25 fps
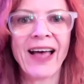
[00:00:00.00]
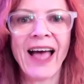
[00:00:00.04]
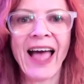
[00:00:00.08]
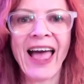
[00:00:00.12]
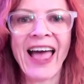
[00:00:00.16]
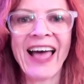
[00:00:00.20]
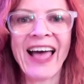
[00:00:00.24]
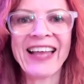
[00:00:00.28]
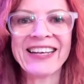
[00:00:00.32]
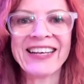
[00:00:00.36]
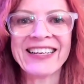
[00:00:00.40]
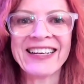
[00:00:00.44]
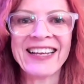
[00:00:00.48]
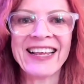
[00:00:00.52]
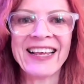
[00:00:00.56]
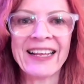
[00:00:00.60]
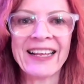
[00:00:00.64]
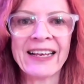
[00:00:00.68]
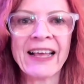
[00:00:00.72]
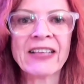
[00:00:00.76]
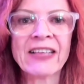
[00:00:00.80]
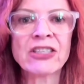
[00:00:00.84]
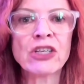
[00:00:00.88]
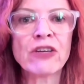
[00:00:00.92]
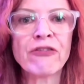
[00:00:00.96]
And,
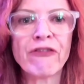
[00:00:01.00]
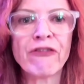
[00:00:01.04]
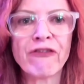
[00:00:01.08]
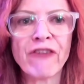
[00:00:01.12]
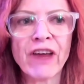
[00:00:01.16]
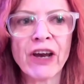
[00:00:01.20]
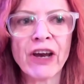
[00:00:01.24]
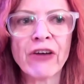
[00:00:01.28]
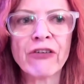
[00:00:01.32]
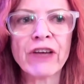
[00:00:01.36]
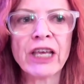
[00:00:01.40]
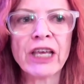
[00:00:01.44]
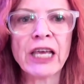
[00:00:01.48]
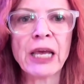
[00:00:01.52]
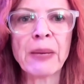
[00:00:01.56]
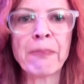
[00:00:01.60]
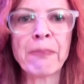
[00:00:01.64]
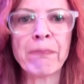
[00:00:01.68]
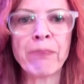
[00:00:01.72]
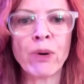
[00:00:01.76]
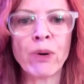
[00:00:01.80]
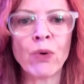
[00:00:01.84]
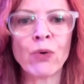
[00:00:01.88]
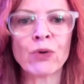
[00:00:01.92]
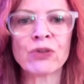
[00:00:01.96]
and that's a very
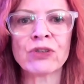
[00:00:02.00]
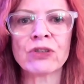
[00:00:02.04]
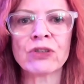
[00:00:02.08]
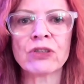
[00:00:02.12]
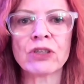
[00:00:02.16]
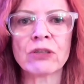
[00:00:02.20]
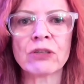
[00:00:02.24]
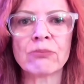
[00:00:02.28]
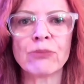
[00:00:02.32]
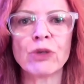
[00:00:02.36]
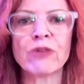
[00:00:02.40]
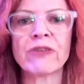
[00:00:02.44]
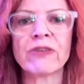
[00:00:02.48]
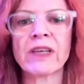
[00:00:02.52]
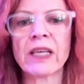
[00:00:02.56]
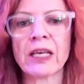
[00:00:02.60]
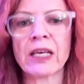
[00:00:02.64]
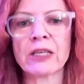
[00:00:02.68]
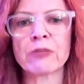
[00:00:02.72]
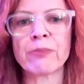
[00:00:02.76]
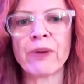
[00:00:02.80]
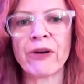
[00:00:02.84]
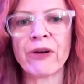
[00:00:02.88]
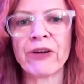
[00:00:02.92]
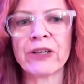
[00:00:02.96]
important and moving
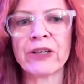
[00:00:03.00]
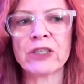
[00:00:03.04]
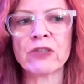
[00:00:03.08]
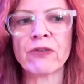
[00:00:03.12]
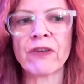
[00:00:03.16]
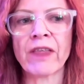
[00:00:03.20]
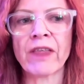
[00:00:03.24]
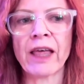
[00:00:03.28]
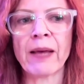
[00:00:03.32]
experience for